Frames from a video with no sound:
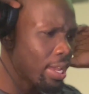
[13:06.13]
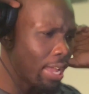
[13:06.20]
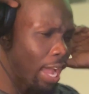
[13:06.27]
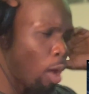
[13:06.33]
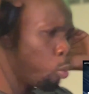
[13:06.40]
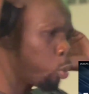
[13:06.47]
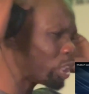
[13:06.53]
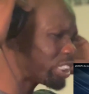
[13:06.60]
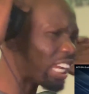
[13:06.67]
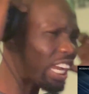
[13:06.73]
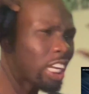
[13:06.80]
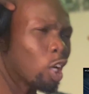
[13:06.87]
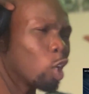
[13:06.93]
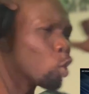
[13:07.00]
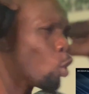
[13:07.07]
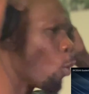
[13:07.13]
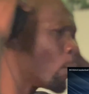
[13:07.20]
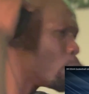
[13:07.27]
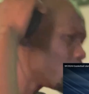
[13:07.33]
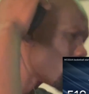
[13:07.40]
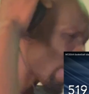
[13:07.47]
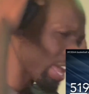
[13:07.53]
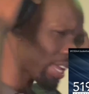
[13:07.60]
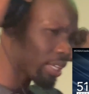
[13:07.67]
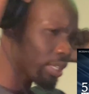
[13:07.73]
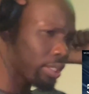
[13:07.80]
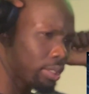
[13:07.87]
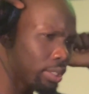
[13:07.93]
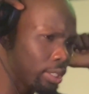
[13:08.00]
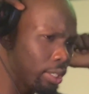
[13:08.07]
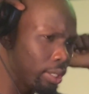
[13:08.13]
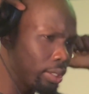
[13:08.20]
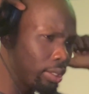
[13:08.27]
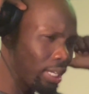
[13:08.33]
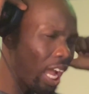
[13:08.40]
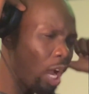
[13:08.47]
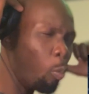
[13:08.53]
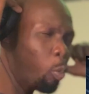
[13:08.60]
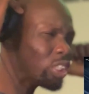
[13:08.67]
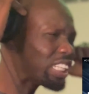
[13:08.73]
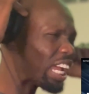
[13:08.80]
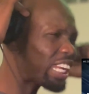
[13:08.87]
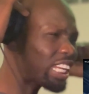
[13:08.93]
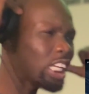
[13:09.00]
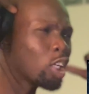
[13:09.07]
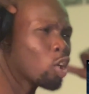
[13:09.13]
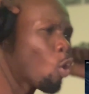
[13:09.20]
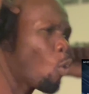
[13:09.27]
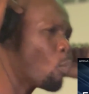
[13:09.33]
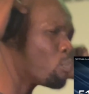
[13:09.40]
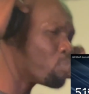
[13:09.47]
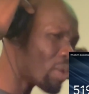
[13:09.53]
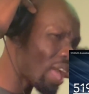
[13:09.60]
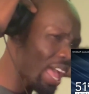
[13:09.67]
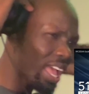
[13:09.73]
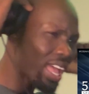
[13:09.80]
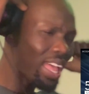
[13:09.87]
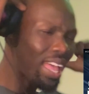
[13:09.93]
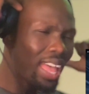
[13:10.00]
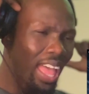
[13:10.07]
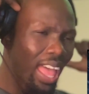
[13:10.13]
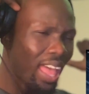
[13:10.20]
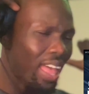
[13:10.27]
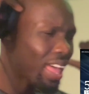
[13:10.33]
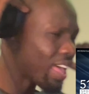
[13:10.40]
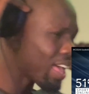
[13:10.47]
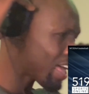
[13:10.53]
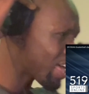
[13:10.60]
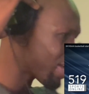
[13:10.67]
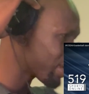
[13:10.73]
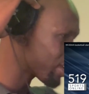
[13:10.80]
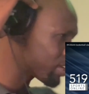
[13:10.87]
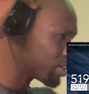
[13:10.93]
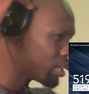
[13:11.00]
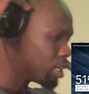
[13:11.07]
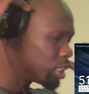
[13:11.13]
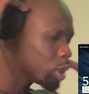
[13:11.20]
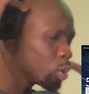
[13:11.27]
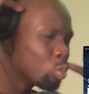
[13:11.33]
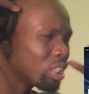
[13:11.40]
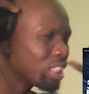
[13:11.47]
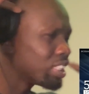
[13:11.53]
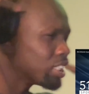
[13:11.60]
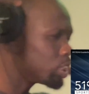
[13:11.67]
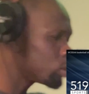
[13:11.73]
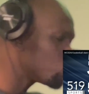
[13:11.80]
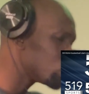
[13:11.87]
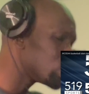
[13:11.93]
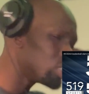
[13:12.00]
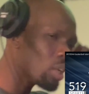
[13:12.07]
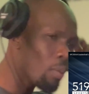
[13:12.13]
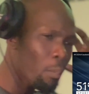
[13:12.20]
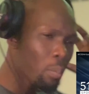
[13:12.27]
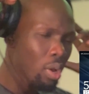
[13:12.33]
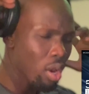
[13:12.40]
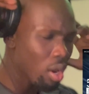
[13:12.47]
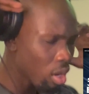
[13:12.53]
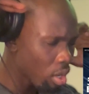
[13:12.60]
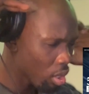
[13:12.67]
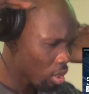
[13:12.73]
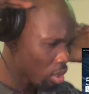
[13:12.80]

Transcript: I wish I can go back. I wish I can go back to when things were simpler.